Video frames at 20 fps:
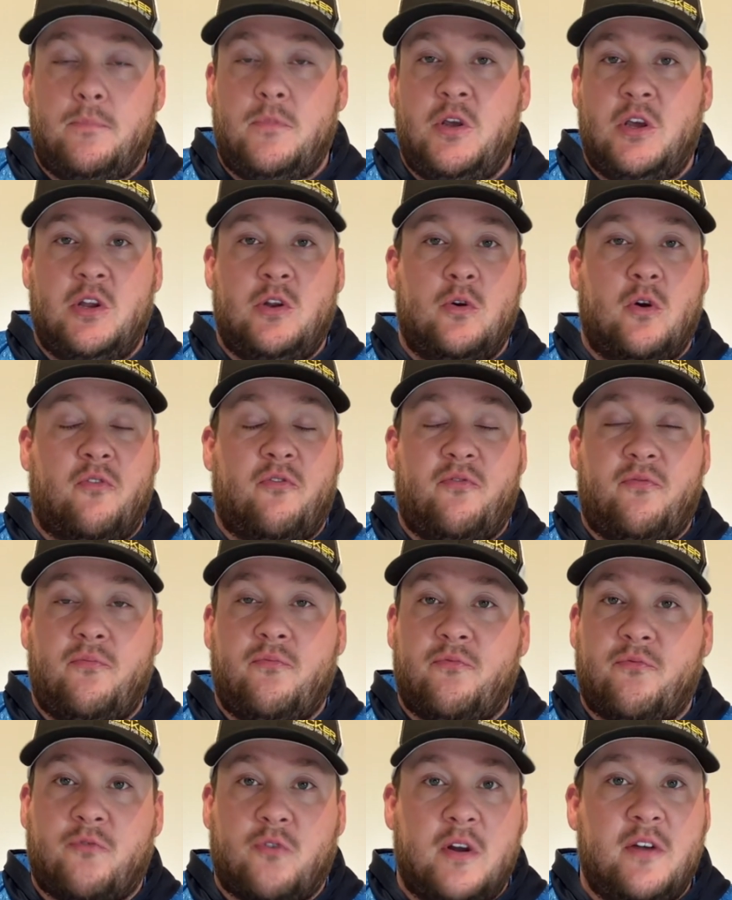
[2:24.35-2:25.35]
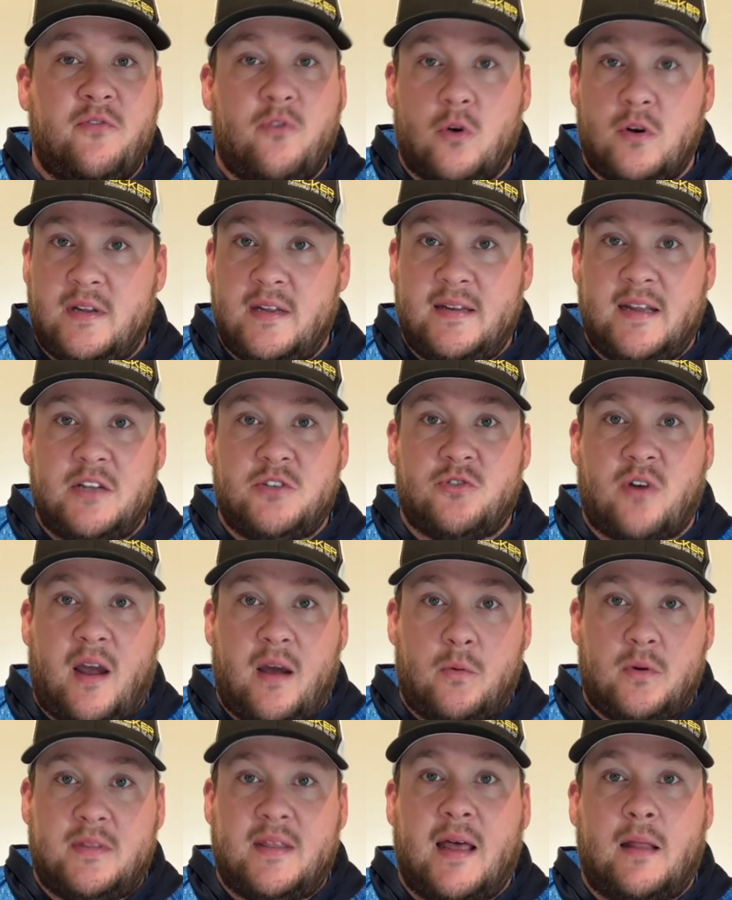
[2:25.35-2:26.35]
You can do a free 14-day
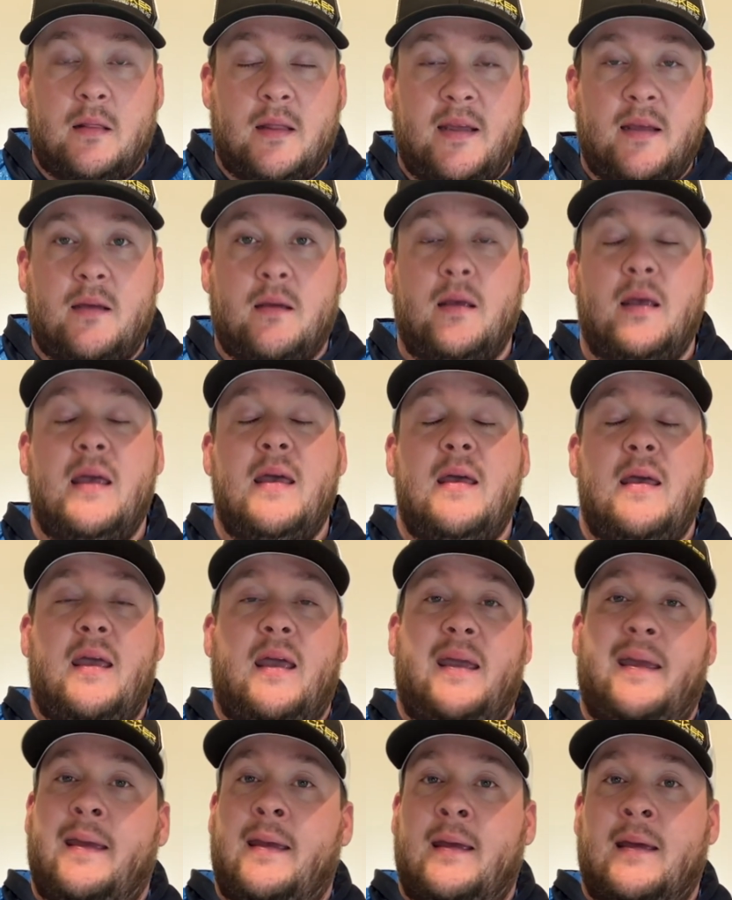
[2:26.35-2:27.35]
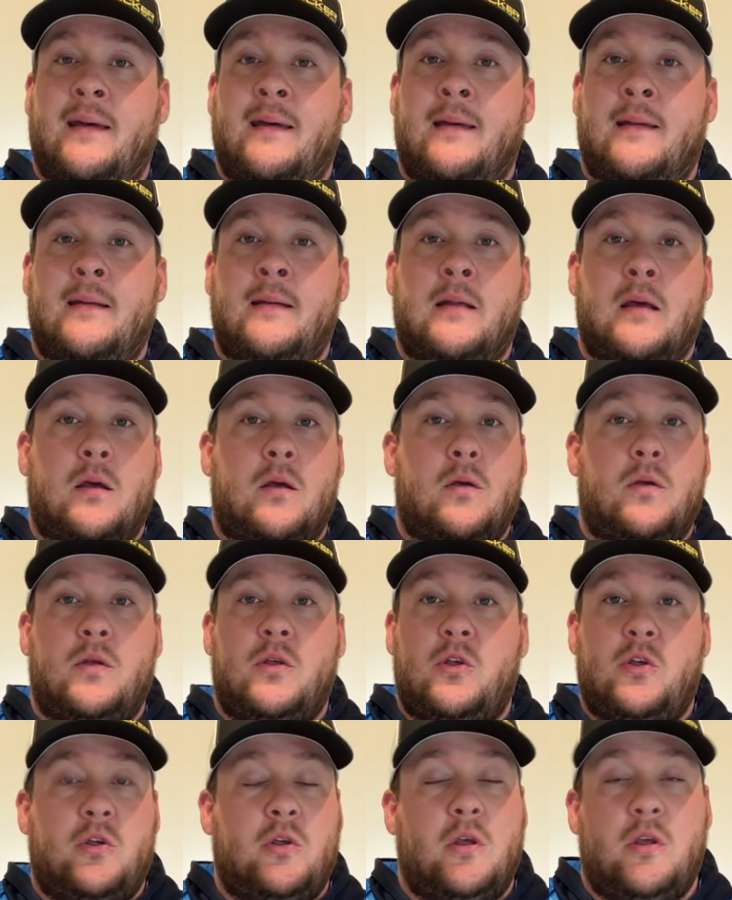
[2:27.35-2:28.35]
trial with that link, and
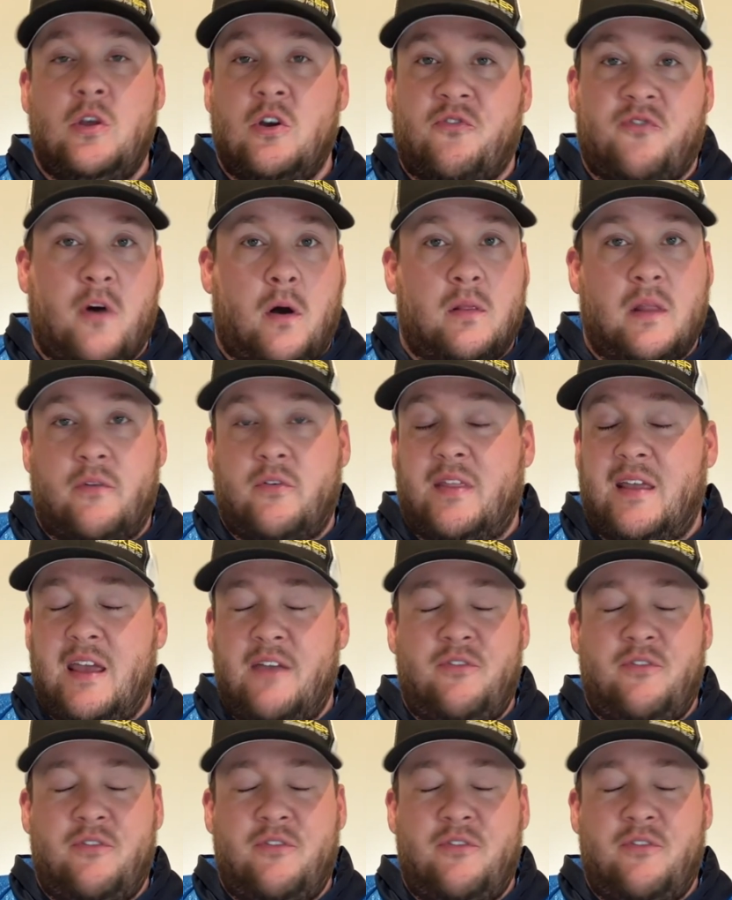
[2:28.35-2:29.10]
you'll fall in love with it.